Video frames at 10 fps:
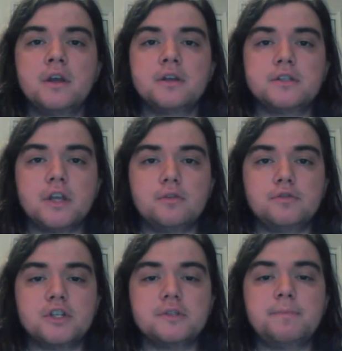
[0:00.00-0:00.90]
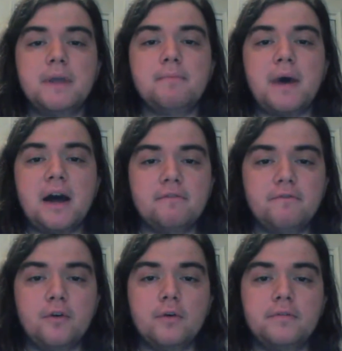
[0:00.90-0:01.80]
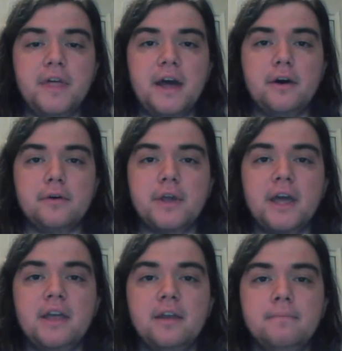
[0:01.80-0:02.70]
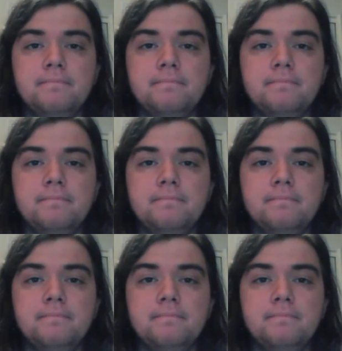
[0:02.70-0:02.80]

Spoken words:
So just be mindful of that, okay?